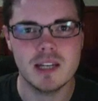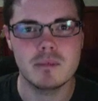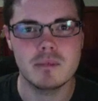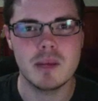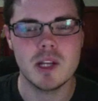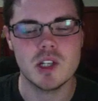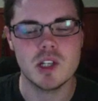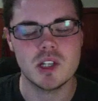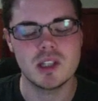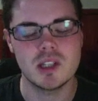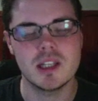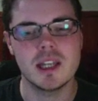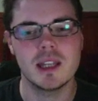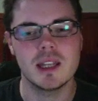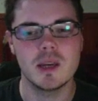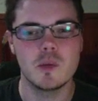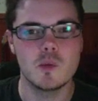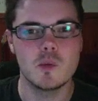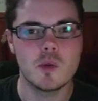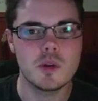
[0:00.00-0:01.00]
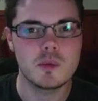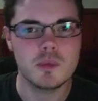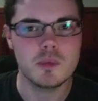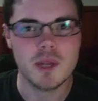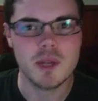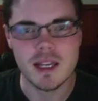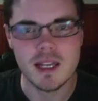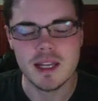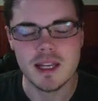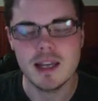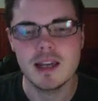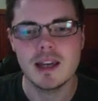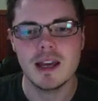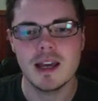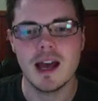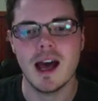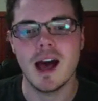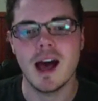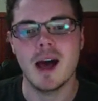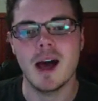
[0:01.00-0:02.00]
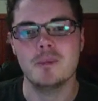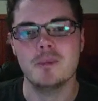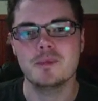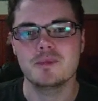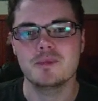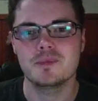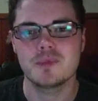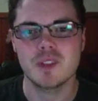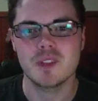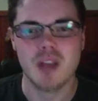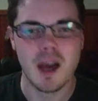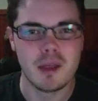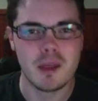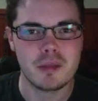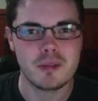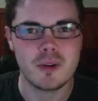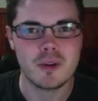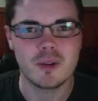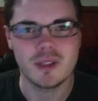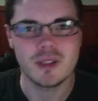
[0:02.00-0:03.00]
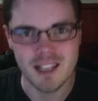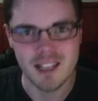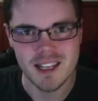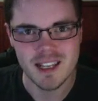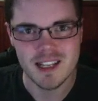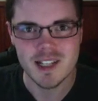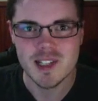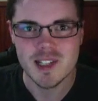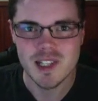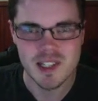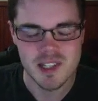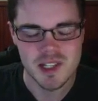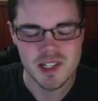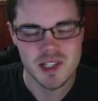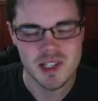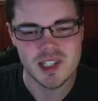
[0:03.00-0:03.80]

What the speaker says: mentioned that there would be cutthroat leagues in this.